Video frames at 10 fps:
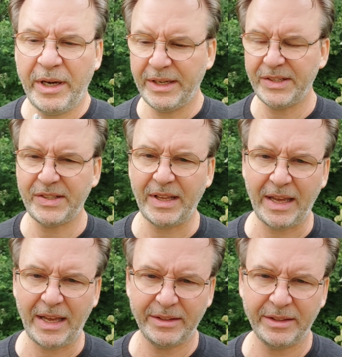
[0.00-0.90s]
is
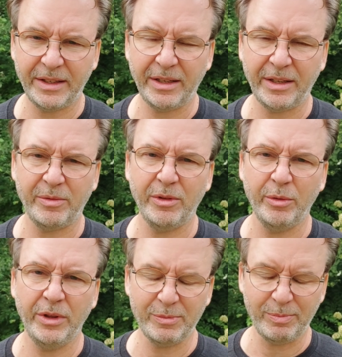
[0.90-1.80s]
that
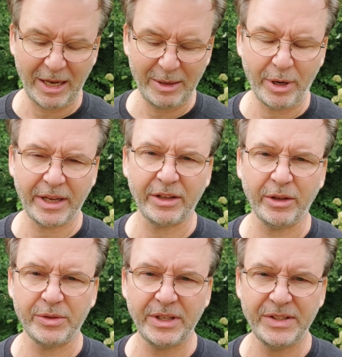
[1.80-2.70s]
this blind bracket
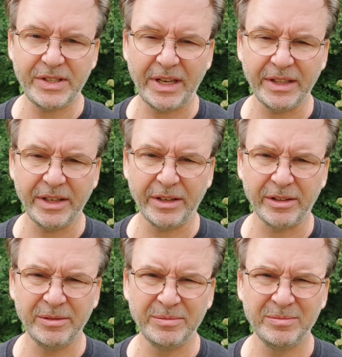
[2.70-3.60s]
goes inside the
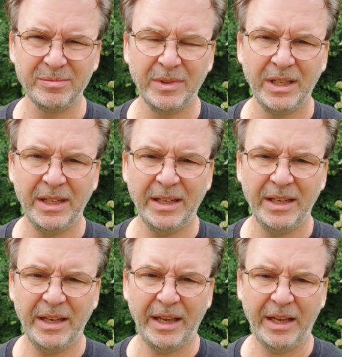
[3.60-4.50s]
gunnel,
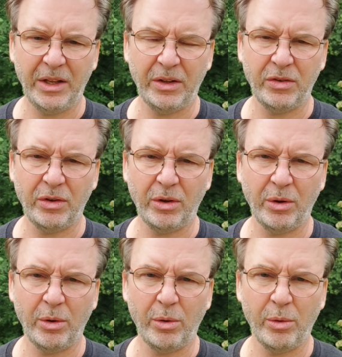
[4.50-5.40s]
and
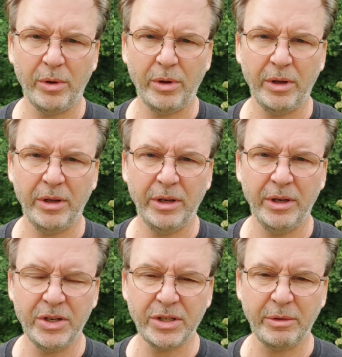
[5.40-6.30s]
so
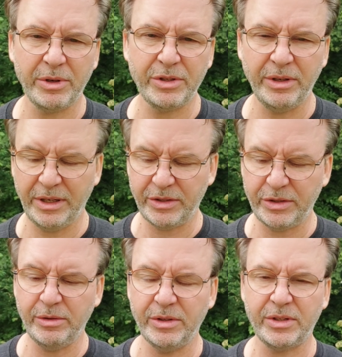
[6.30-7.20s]
initially what you did is
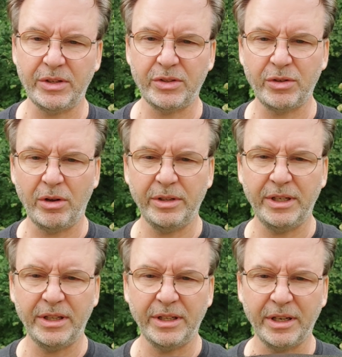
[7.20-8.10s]
you just installed
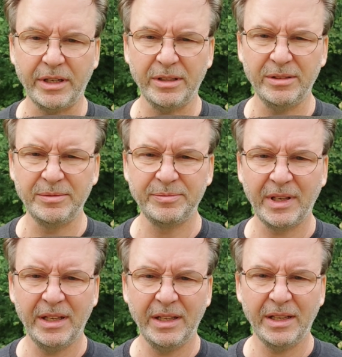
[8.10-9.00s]
it in the gunnel
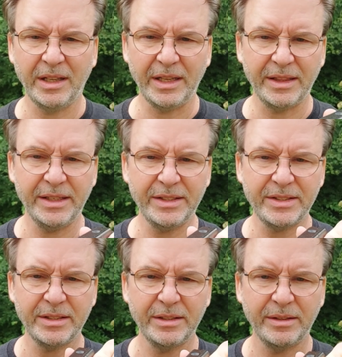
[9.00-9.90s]
like
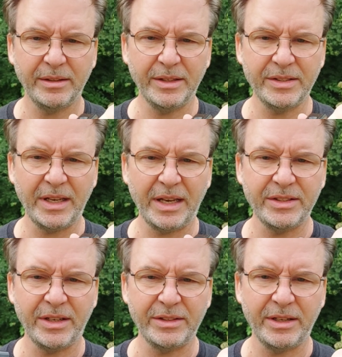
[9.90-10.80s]
this. This
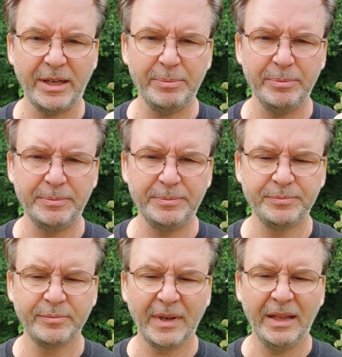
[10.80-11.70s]
side's on top,
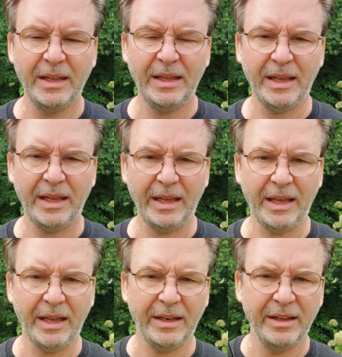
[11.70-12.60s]

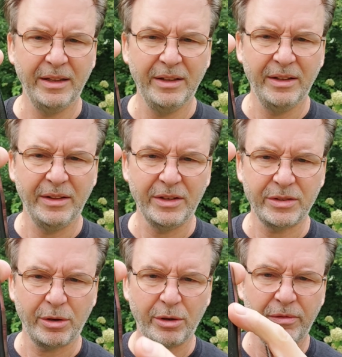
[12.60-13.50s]
and
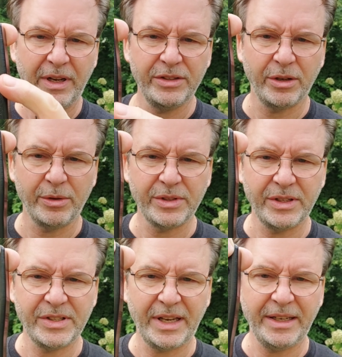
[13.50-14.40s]
this curved edge goes
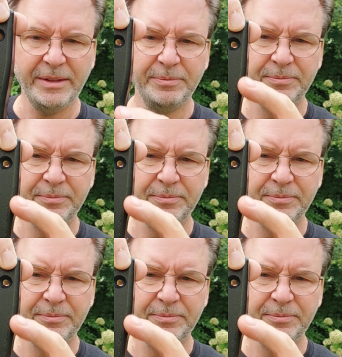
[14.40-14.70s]
inside.